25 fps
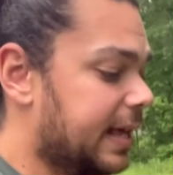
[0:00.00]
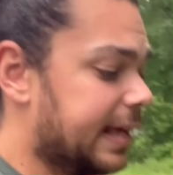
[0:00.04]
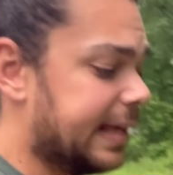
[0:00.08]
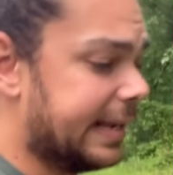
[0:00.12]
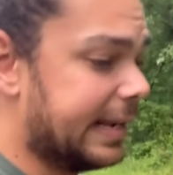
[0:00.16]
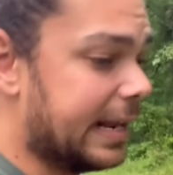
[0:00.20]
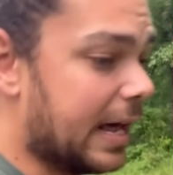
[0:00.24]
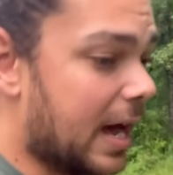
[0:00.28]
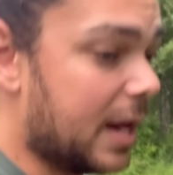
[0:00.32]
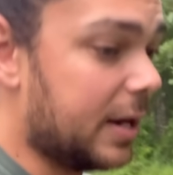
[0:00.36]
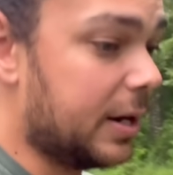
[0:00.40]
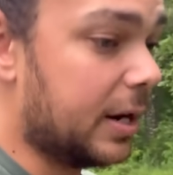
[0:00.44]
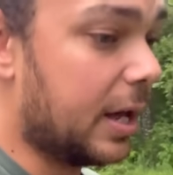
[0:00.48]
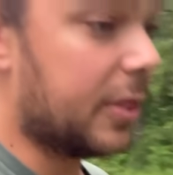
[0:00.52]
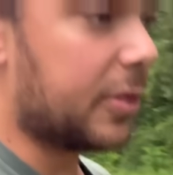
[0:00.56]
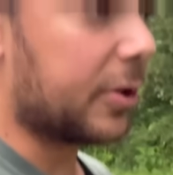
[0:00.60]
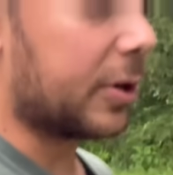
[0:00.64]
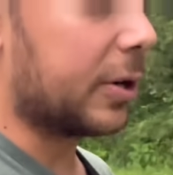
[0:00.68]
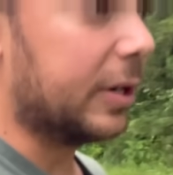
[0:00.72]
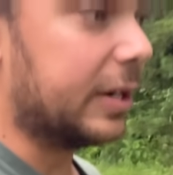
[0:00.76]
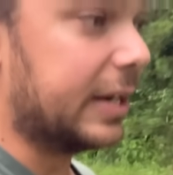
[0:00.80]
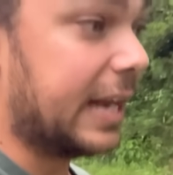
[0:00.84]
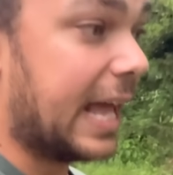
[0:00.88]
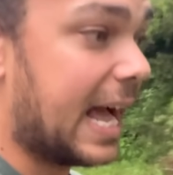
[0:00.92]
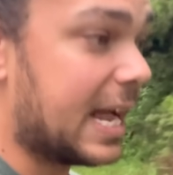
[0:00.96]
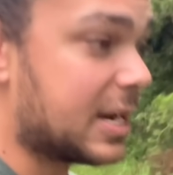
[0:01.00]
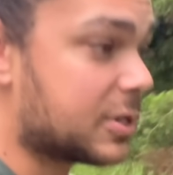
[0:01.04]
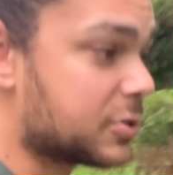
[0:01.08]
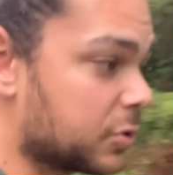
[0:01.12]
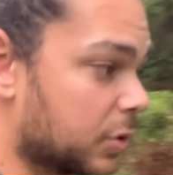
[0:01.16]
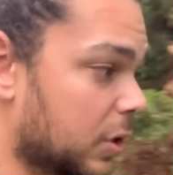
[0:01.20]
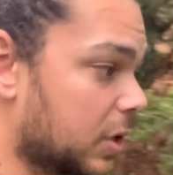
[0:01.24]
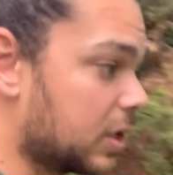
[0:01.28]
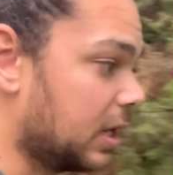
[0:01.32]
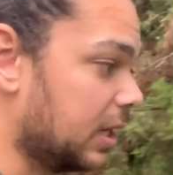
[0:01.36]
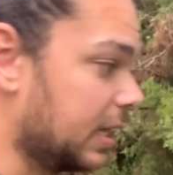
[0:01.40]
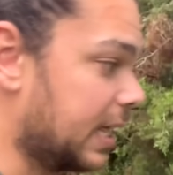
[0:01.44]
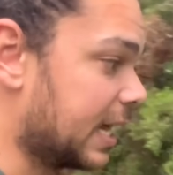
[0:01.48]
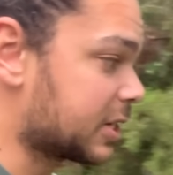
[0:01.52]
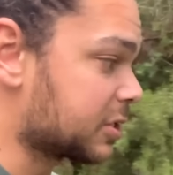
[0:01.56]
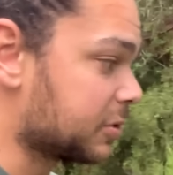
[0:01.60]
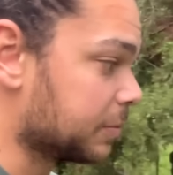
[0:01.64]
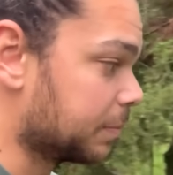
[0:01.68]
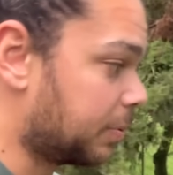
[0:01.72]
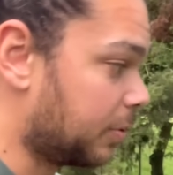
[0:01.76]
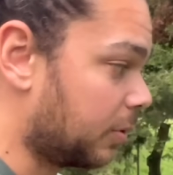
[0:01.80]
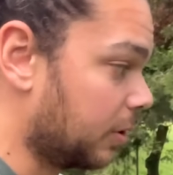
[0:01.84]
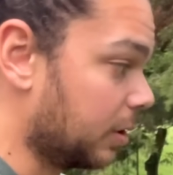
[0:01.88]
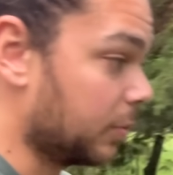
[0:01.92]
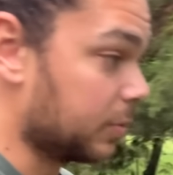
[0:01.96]
Now, another natural
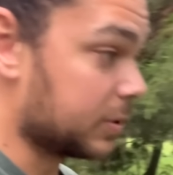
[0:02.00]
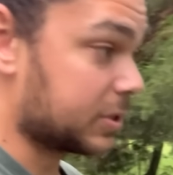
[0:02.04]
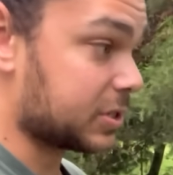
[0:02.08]
collection point,